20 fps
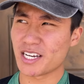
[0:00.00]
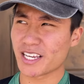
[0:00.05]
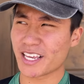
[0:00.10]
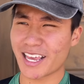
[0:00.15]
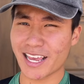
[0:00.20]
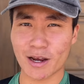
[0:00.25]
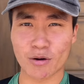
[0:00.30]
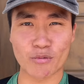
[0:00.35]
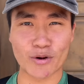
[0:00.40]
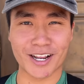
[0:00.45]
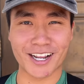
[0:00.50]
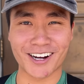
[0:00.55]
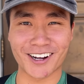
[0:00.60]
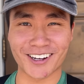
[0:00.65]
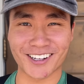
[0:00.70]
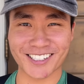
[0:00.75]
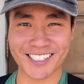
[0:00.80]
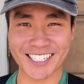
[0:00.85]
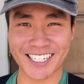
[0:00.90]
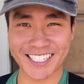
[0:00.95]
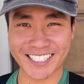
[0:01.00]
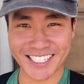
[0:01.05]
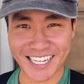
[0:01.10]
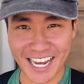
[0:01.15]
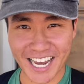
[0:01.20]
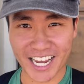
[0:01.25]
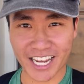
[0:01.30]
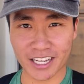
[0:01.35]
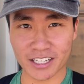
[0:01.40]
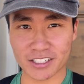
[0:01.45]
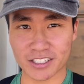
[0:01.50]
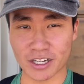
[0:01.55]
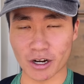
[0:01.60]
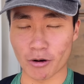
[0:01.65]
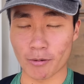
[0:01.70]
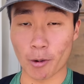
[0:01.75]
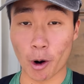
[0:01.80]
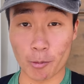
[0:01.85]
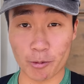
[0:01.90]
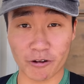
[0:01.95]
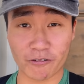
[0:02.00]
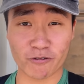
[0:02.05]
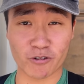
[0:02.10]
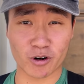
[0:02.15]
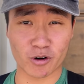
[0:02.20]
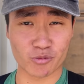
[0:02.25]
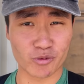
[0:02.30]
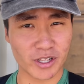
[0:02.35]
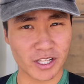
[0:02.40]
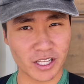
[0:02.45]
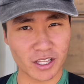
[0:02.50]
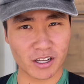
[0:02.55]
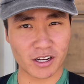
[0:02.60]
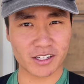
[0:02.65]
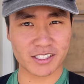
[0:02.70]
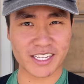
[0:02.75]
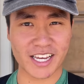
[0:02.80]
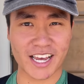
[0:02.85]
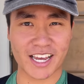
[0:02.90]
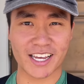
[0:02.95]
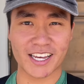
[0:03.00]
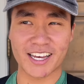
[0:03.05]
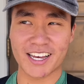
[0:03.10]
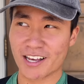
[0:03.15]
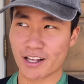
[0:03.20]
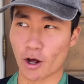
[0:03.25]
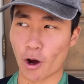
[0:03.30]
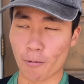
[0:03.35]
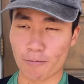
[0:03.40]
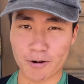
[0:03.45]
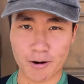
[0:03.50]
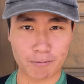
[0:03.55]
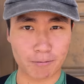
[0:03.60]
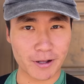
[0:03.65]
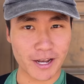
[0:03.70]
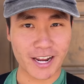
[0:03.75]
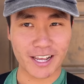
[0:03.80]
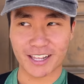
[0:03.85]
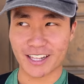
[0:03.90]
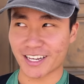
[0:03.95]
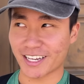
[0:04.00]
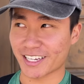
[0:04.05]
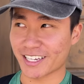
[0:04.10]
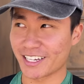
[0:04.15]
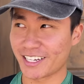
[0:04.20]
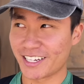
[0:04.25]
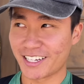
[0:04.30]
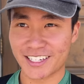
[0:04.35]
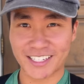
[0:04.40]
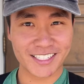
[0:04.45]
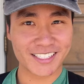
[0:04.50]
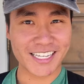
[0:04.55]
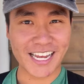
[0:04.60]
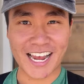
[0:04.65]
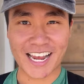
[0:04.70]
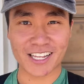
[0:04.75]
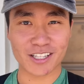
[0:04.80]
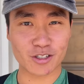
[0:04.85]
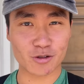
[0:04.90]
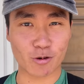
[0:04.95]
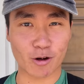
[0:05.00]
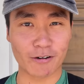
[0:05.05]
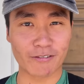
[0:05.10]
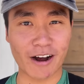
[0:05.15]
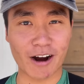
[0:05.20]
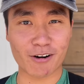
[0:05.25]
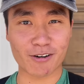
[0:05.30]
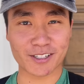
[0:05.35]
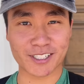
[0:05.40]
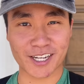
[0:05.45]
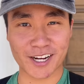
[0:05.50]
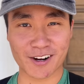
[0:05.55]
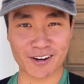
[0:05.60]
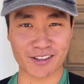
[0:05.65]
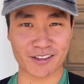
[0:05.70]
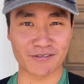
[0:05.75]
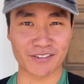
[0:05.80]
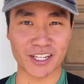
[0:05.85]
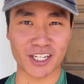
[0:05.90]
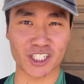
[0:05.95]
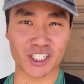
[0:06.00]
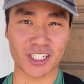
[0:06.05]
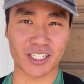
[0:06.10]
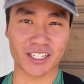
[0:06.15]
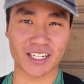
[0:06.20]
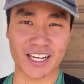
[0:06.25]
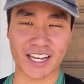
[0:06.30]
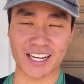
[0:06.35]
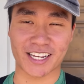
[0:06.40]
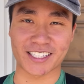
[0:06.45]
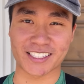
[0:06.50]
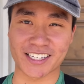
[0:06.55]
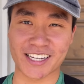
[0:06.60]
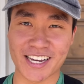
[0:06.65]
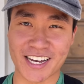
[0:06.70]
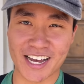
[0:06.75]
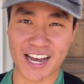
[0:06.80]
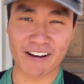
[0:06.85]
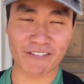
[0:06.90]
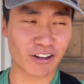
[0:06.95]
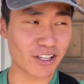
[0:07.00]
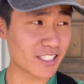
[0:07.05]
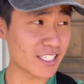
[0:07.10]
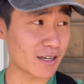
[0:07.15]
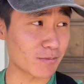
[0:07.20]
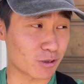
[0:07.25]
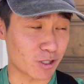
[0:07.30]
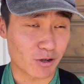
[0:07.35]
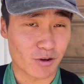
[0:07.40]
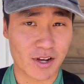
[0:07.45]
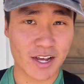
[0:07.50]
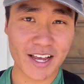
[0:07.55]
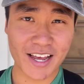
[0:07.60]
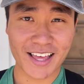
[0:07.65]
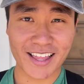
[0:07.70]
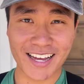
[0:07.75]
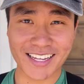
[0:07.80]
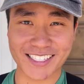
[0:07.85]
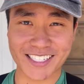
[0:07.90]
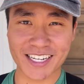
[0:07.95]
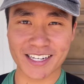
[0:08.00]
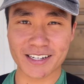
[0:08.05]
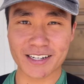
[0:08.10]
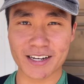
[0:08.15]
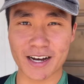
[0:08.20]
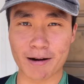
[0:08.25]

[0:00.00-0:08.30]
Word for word: Can't win it all today, so I'm hoping for a really long day, hoping to play like 10, 12 hours here at the Venetian and have a good time. So that's it.